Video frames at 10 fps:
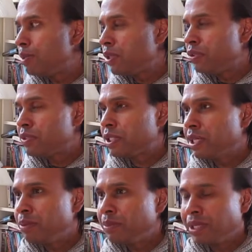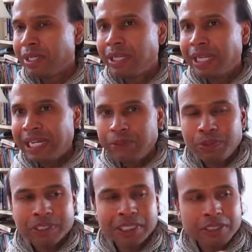period of time and it
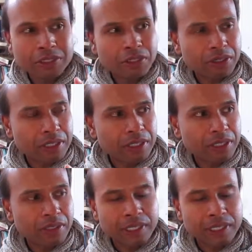was such a shock, you know.